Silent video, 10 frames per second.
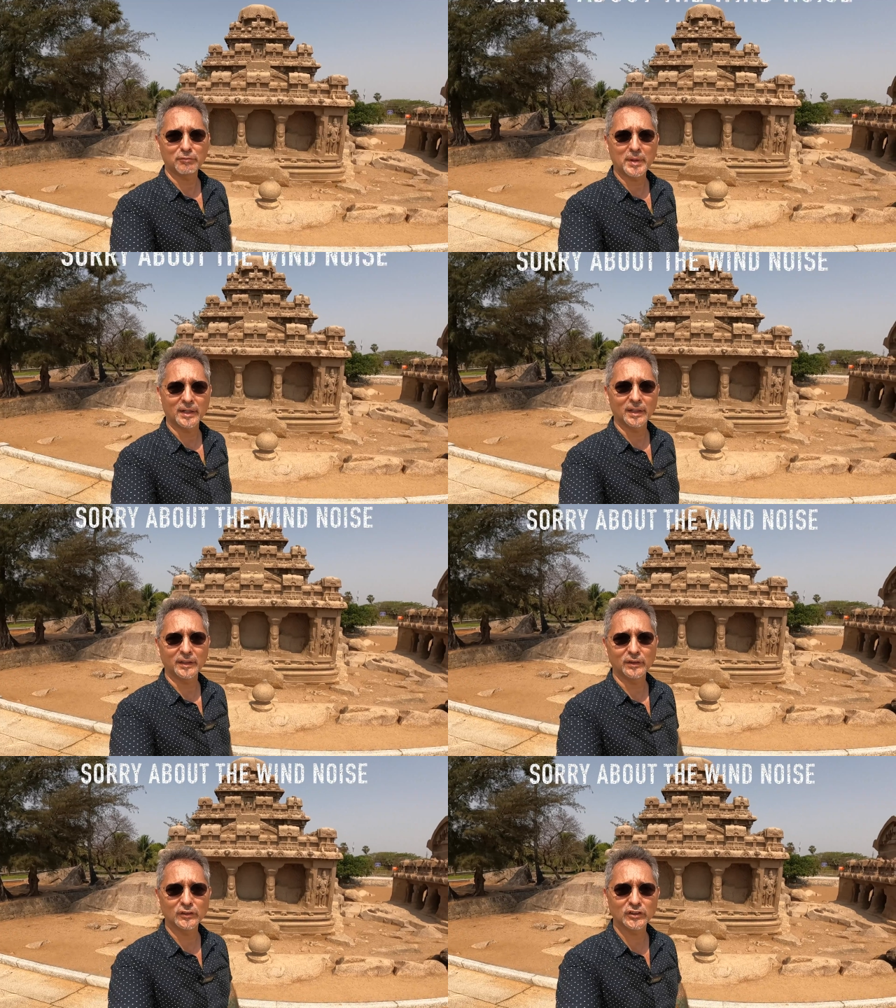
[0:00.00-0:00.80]
of Bengal,
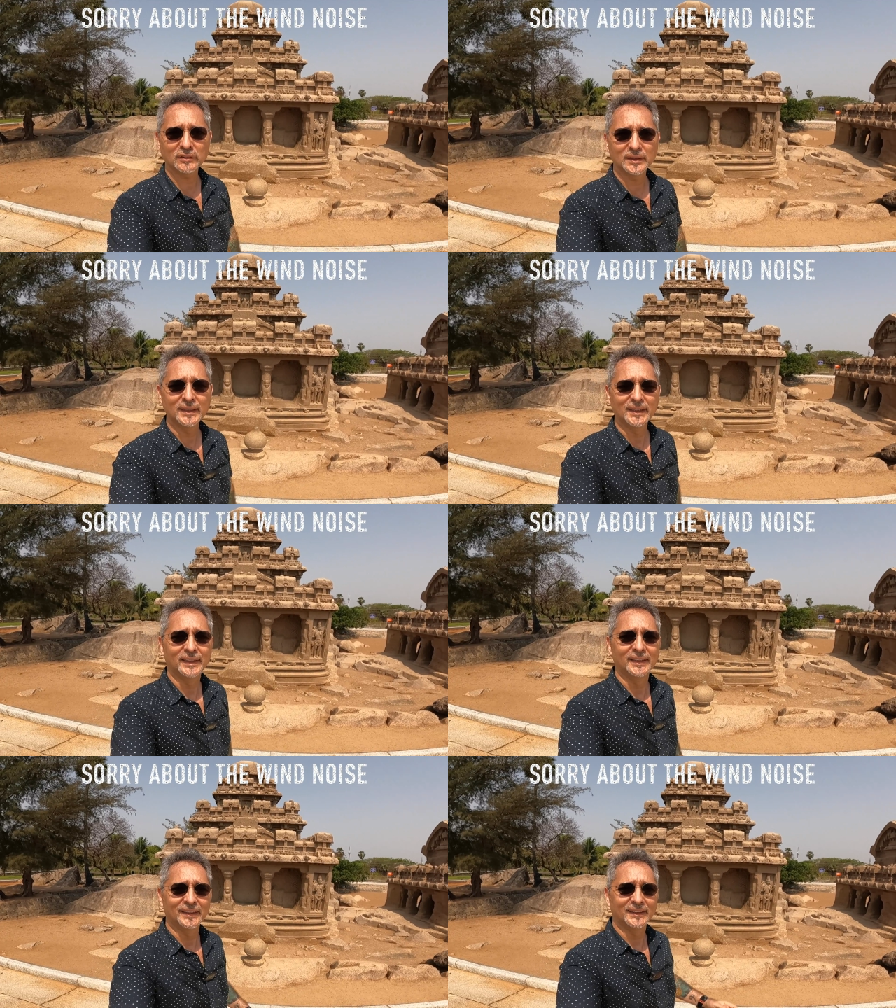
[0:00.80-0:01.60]
the ocean.
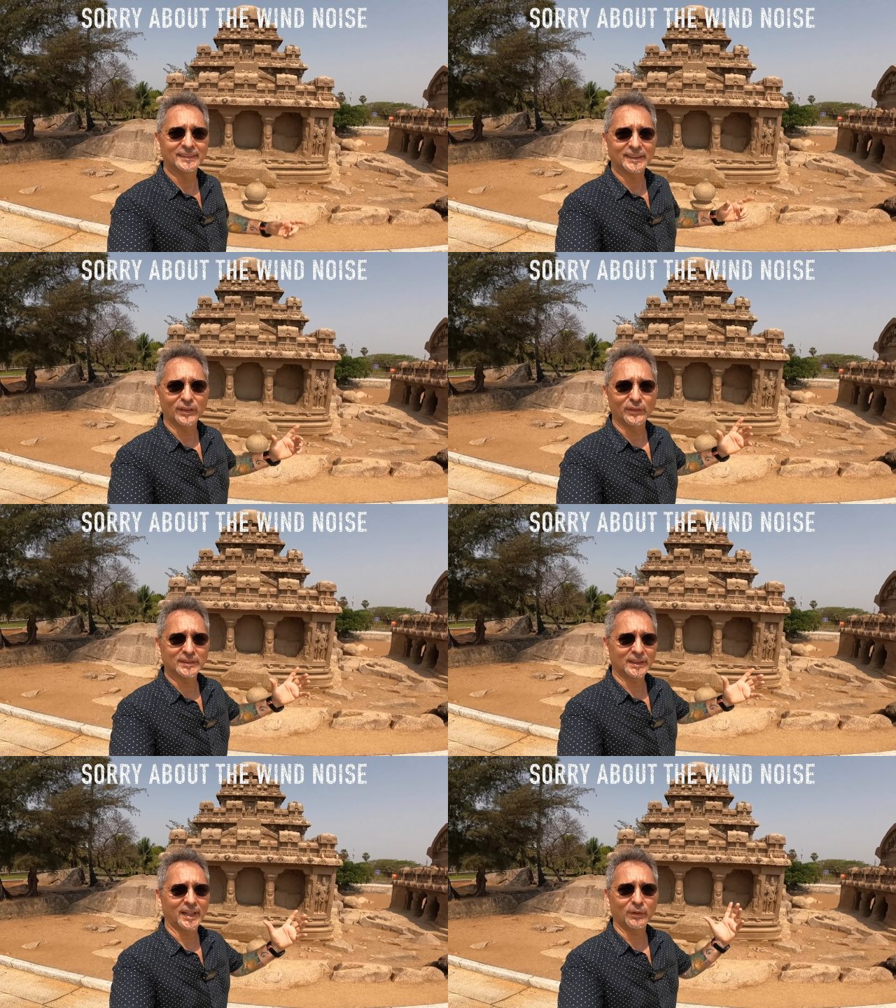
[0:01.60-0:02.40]
So
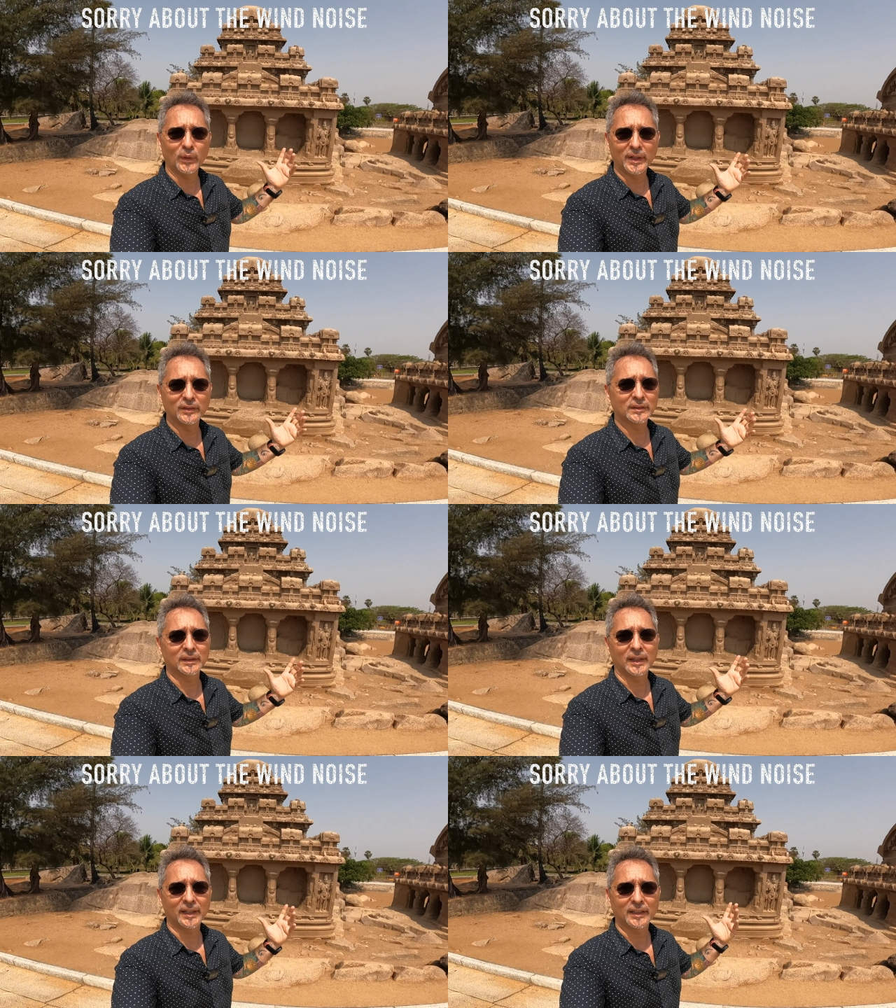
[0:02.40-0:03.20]
there's a lot of wind, there's a
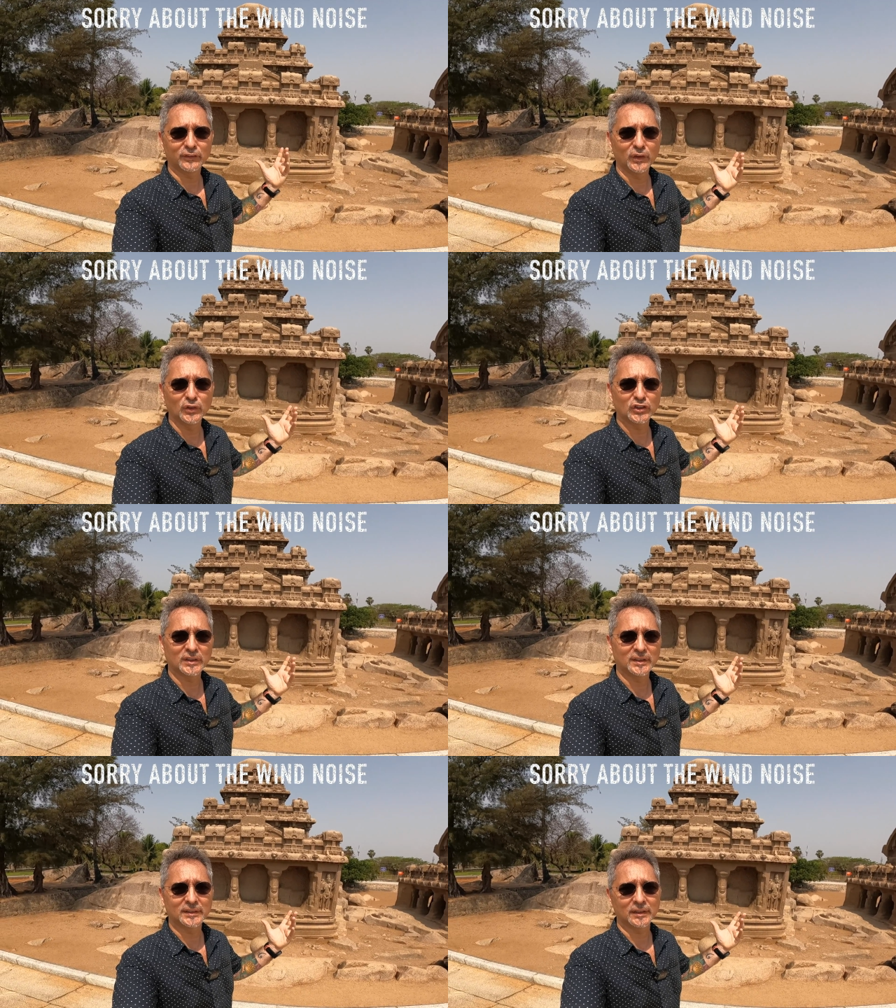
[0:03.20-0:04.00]
lot of
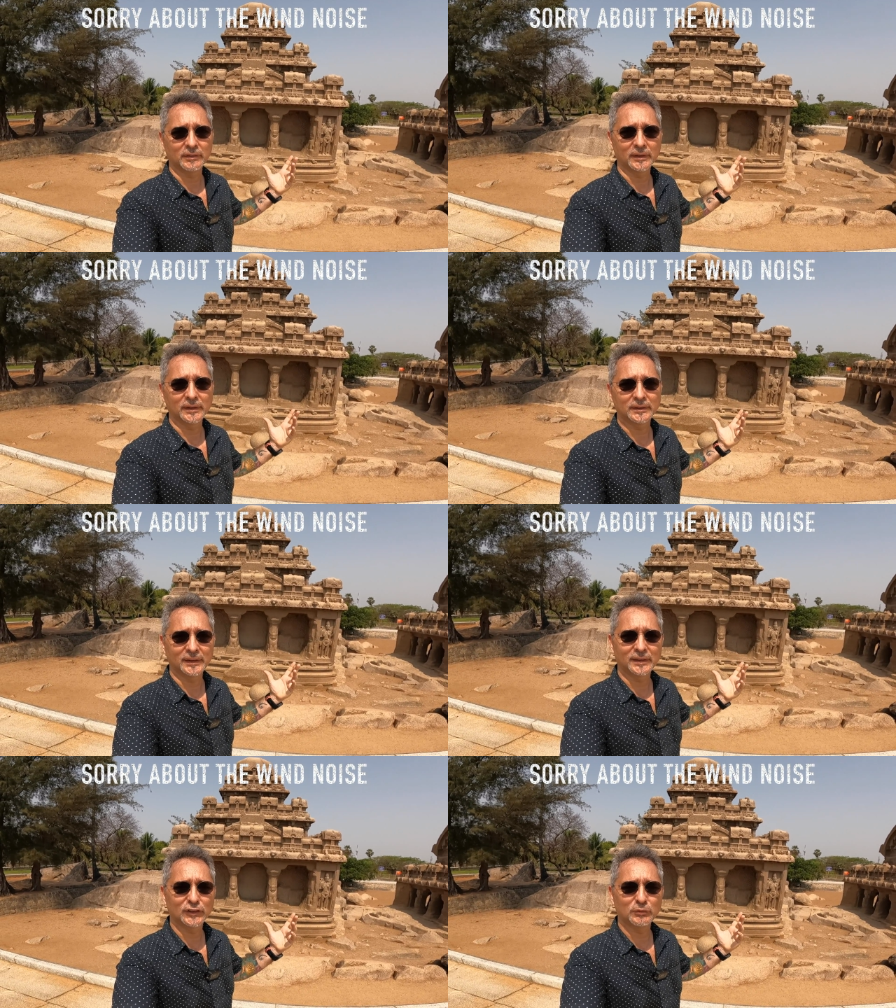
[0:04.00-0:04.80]
corrosion and stuff like this.
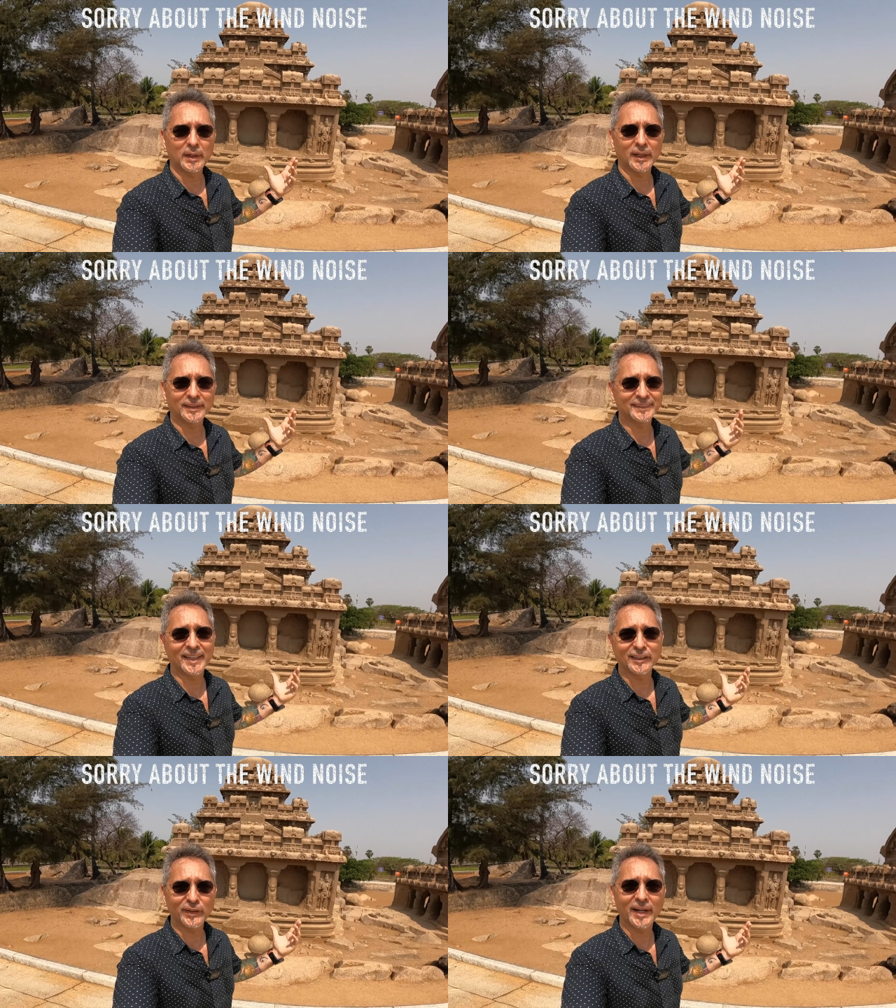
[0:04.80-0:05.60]
And this is made out of
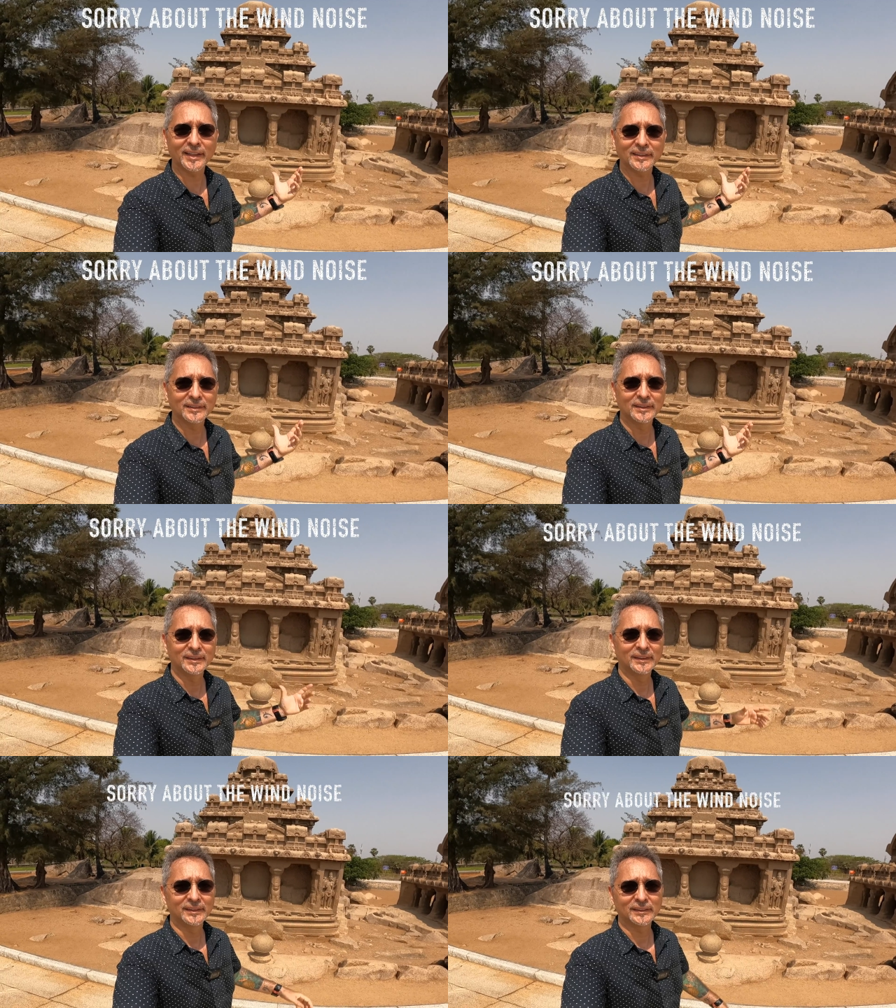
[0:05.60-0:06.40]
sand granite.
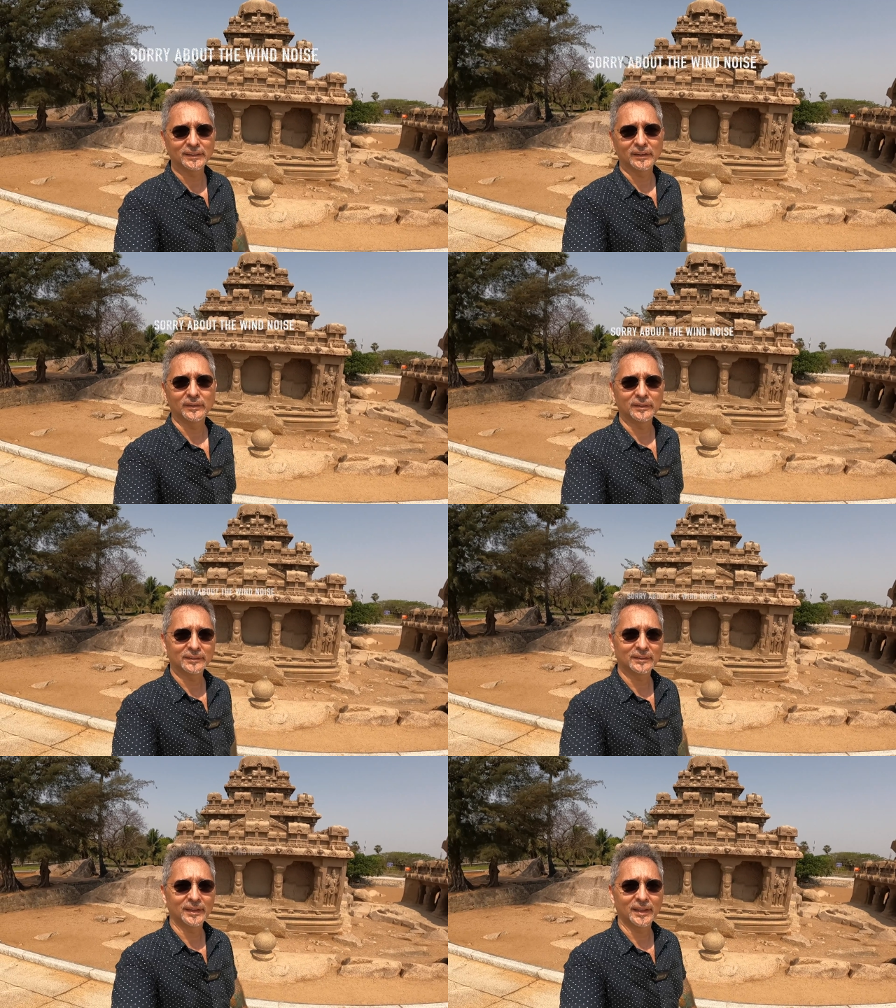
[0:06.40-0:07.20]
So
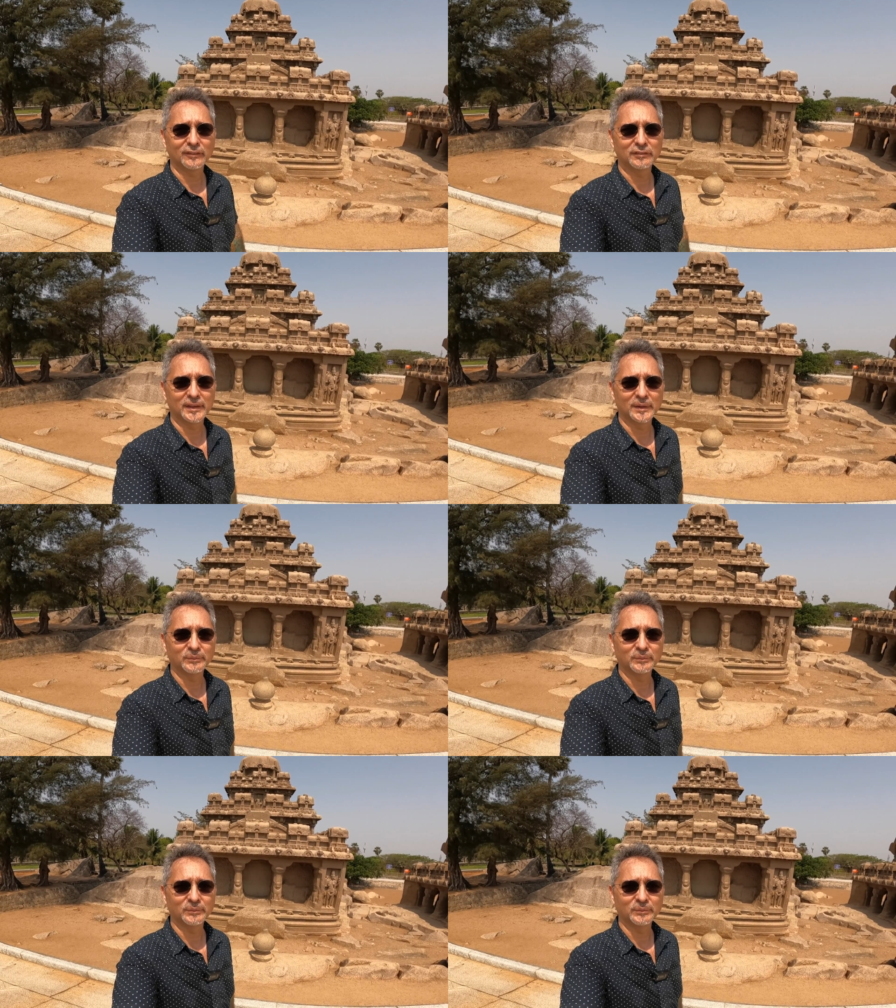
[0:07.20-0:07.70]
there's a lot of